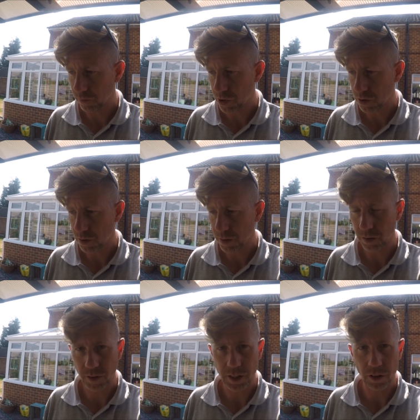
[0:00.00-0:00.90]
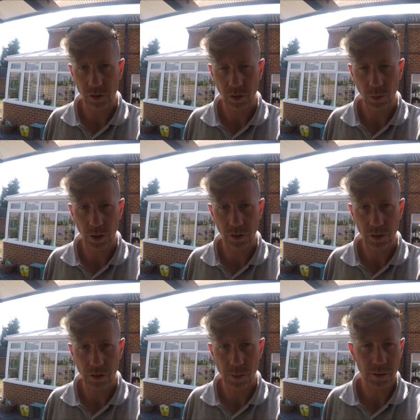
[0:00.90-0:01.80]
reduce a bit of redness on the ones
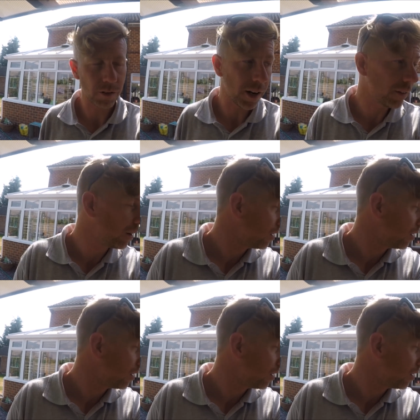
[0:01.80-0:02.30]
that are a bit red.